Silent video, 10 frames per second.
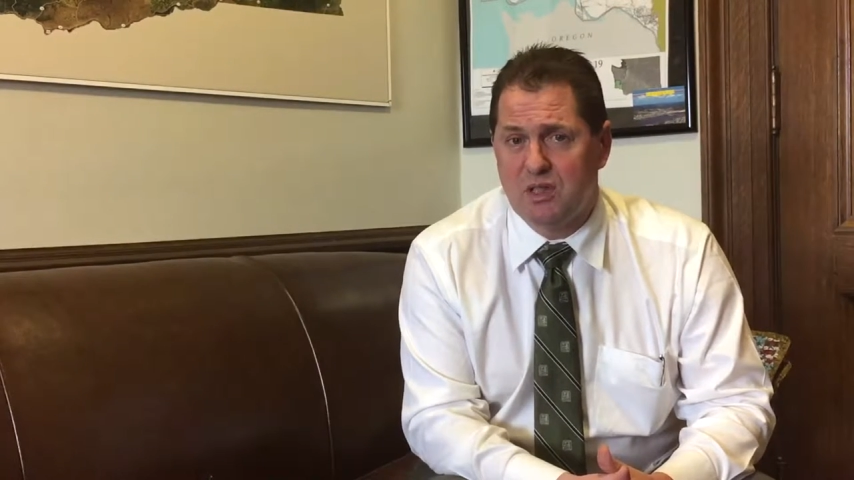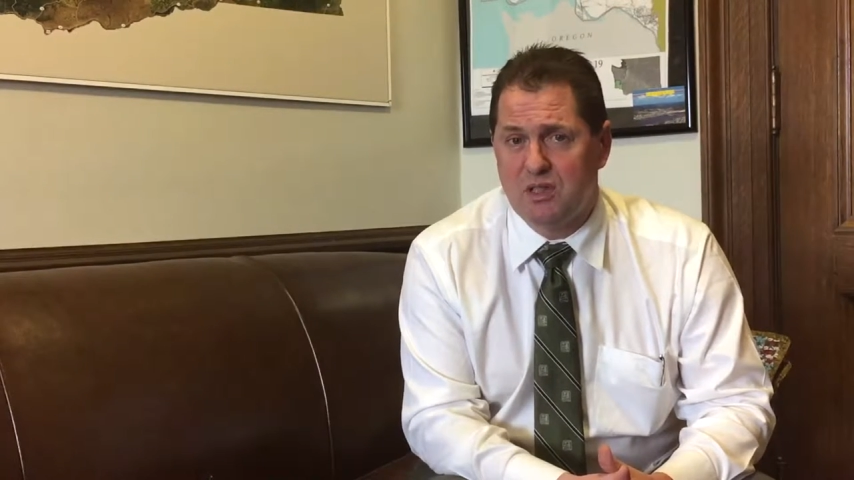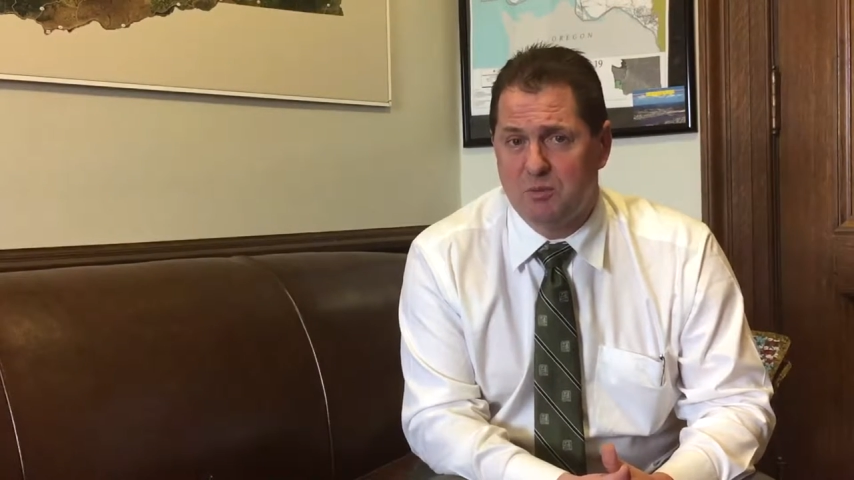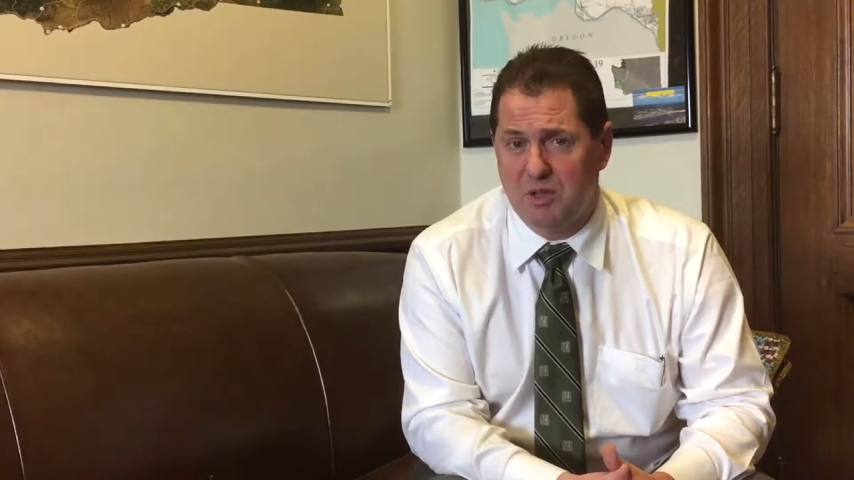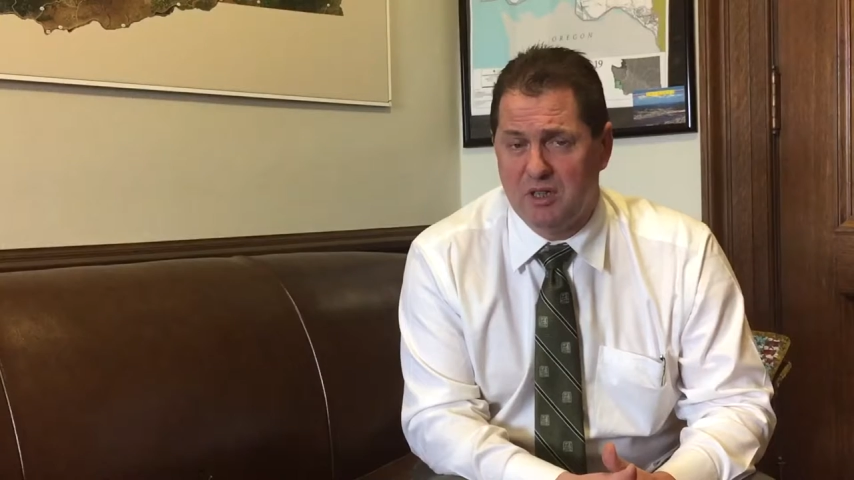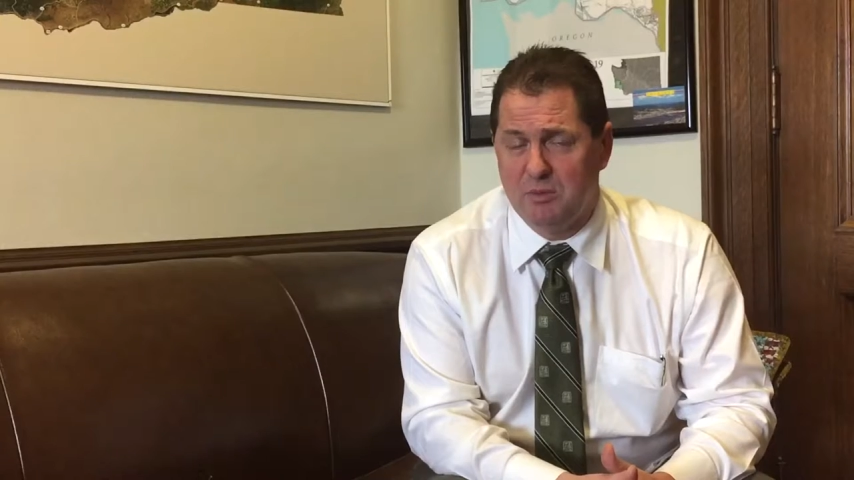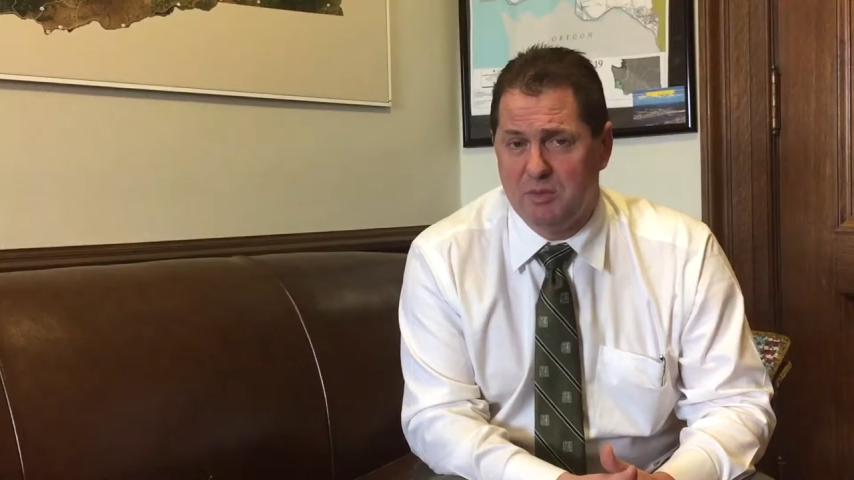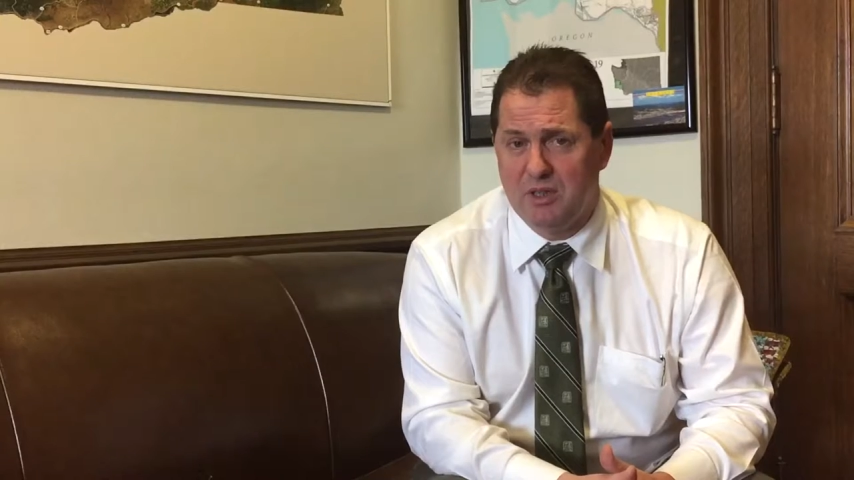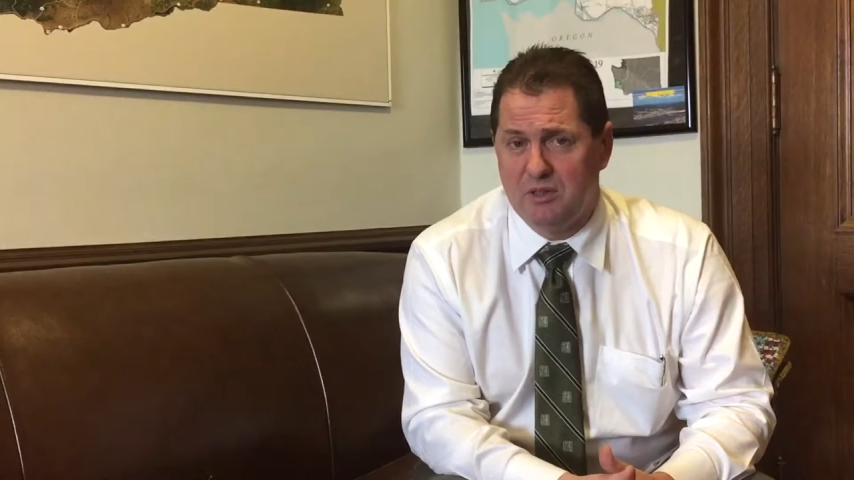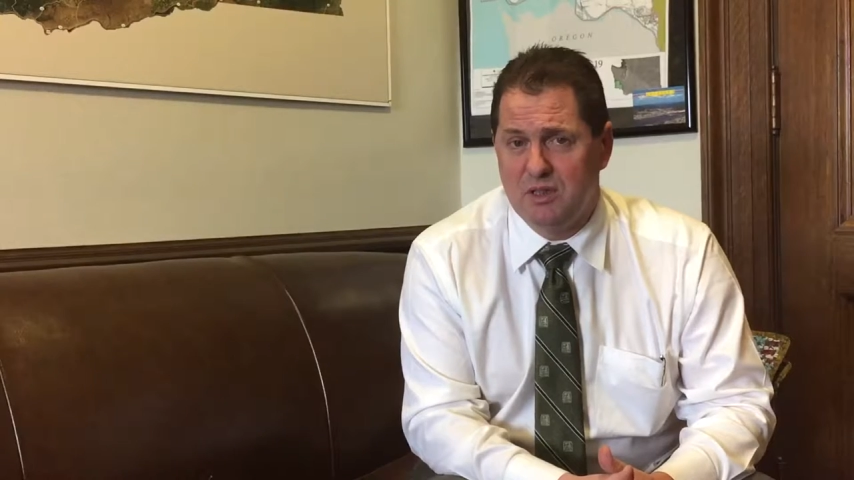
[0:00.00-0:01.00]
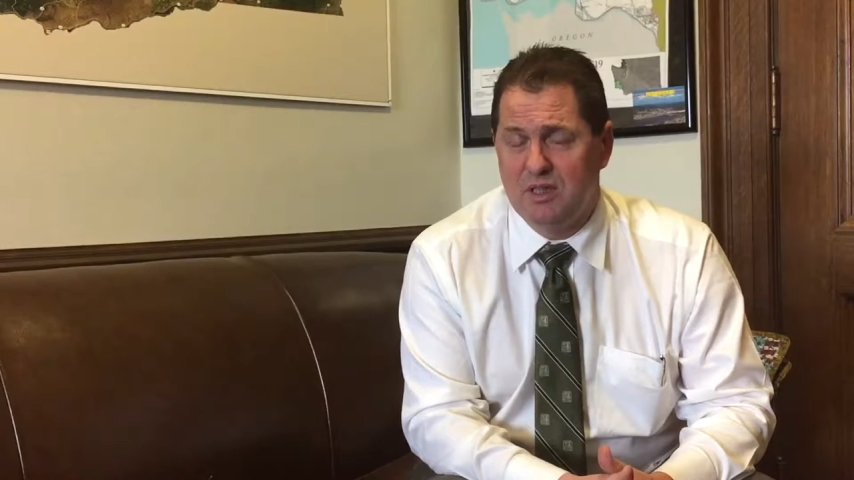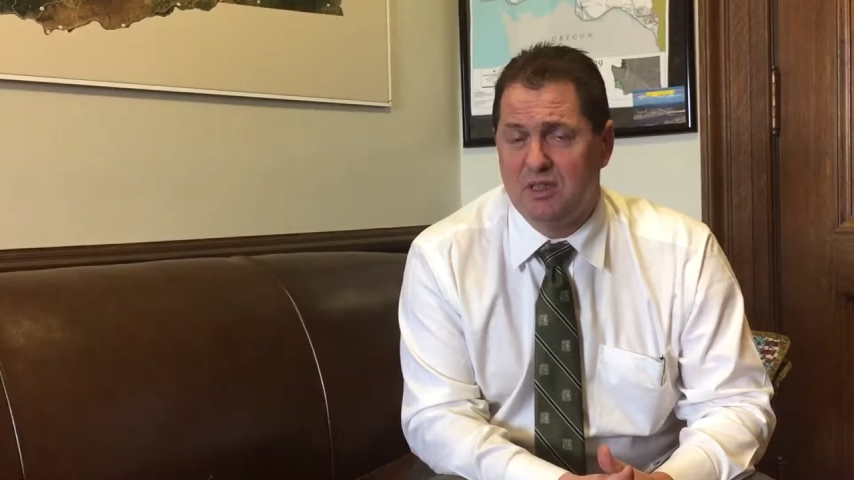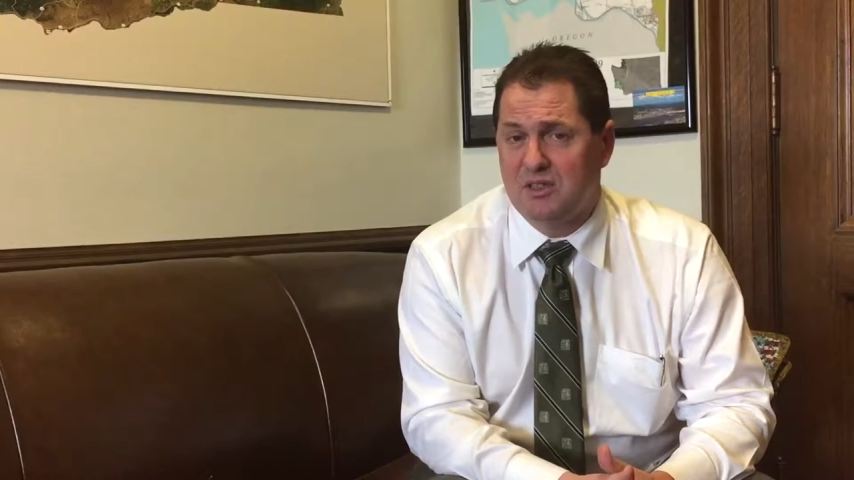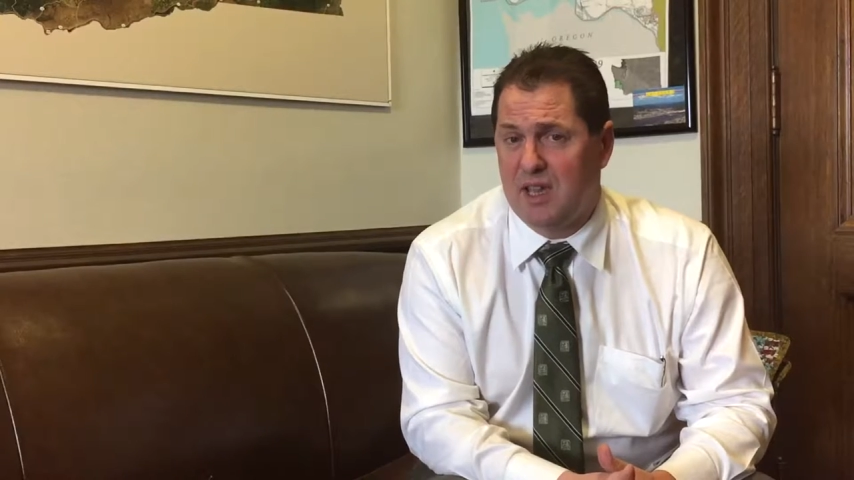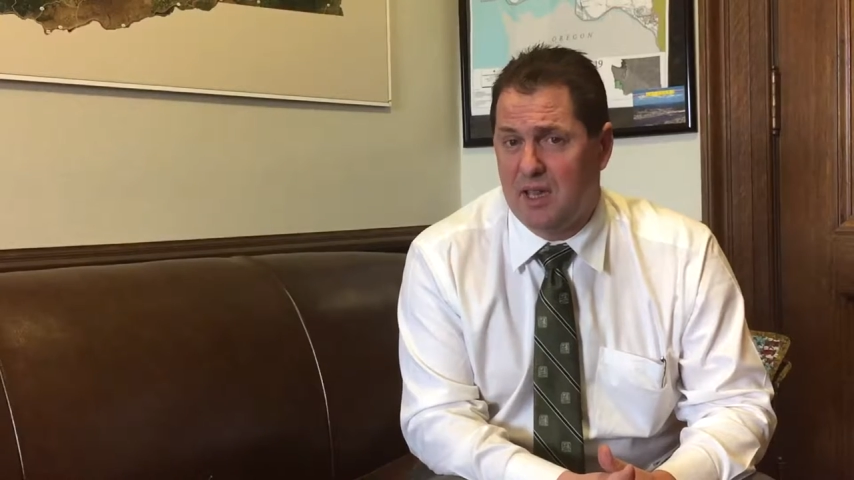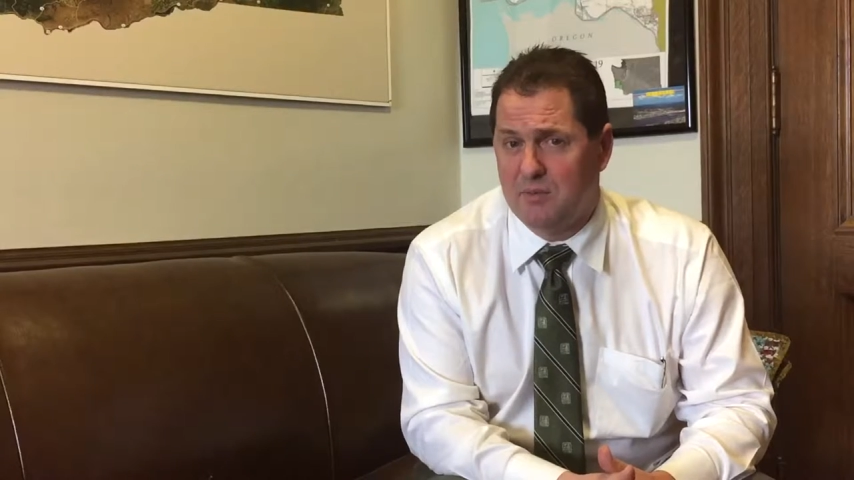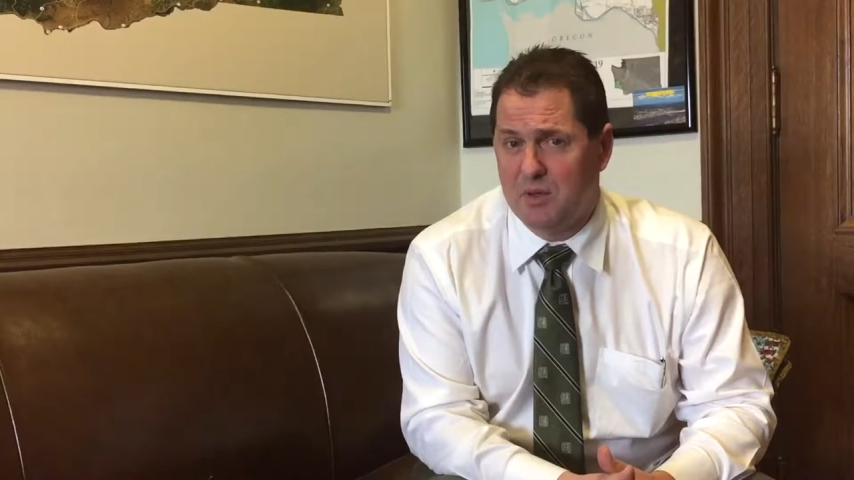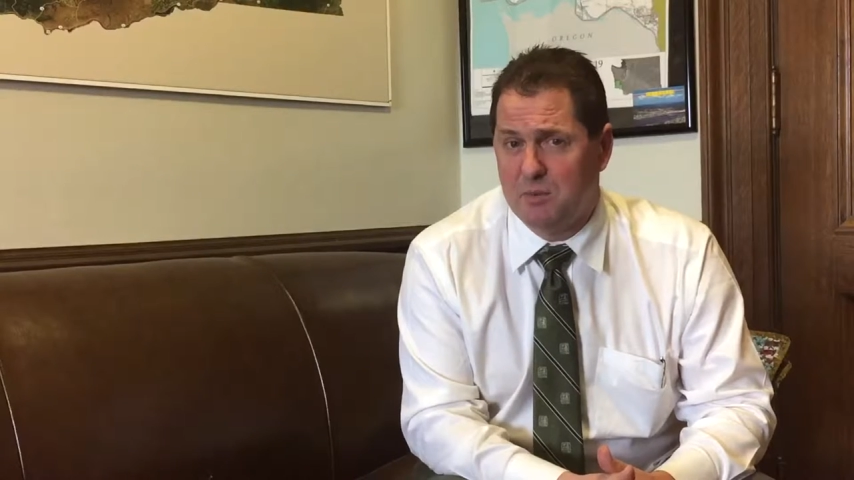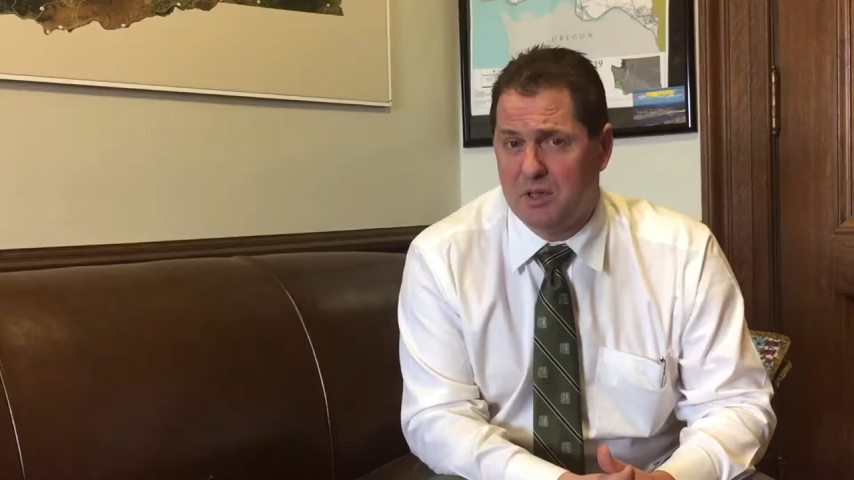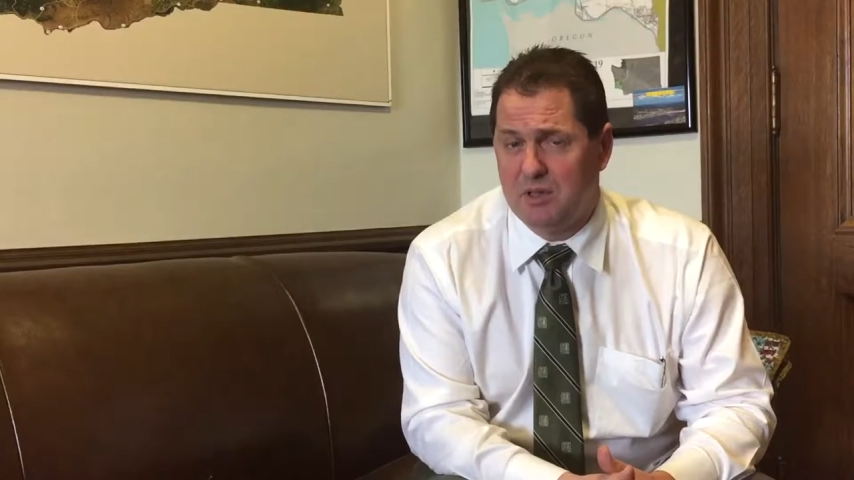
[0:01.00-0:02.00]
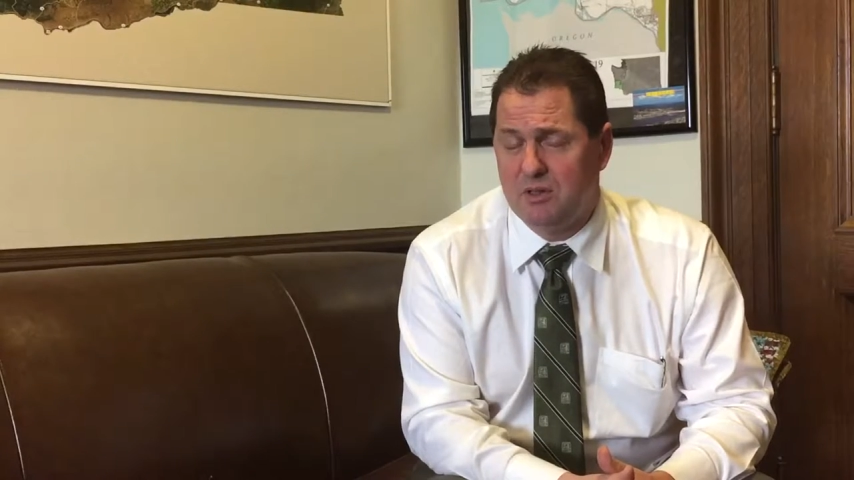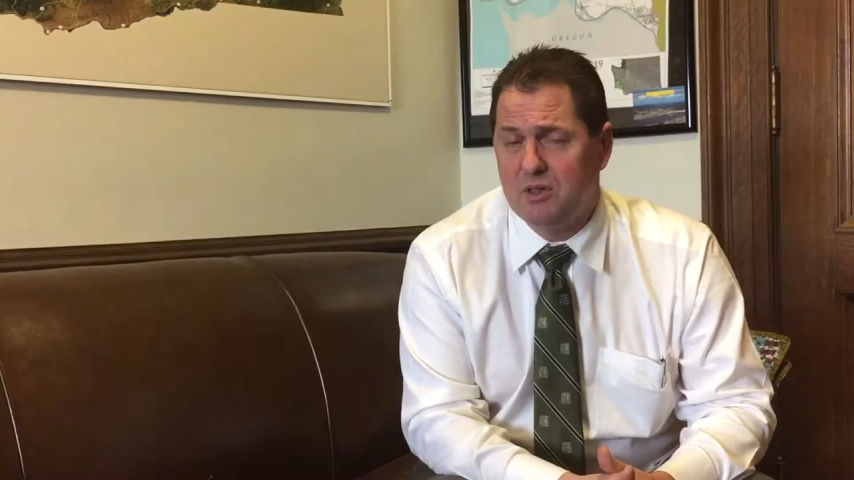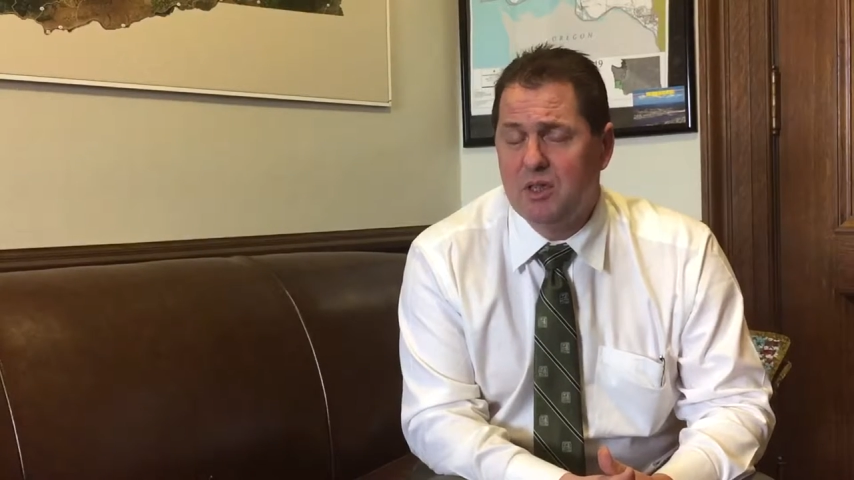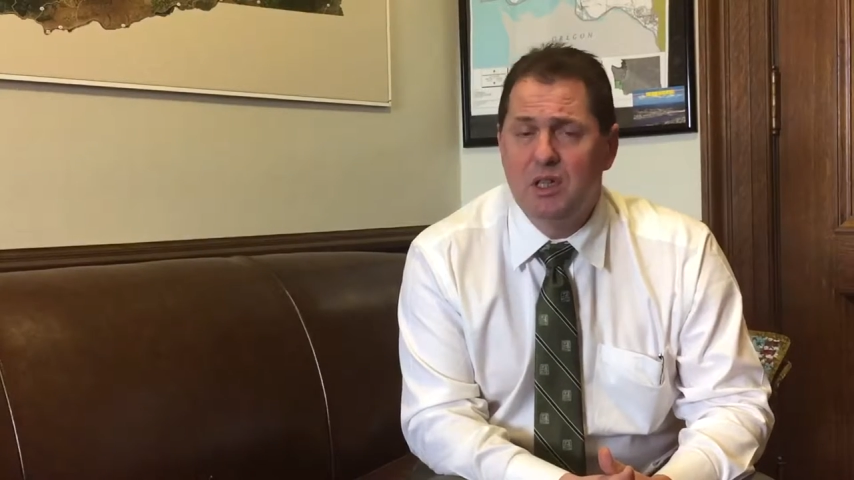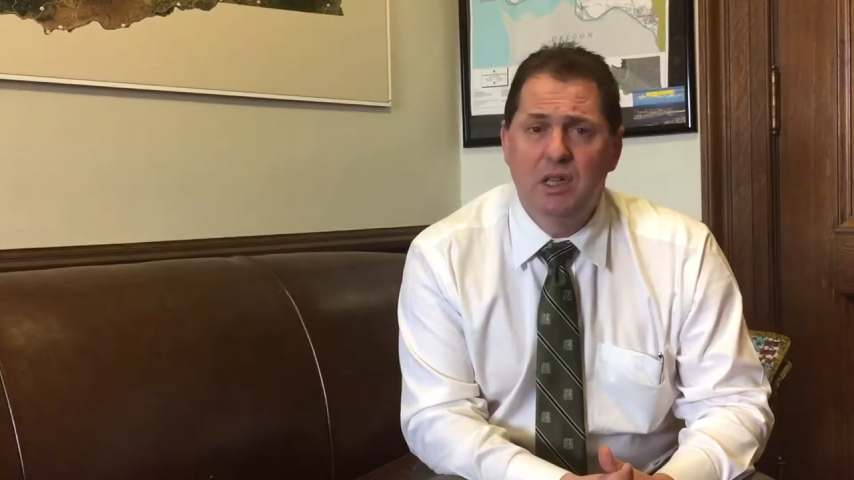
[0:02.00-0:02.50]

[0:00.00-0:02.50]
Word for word: the Springer bill and the Stanford bill.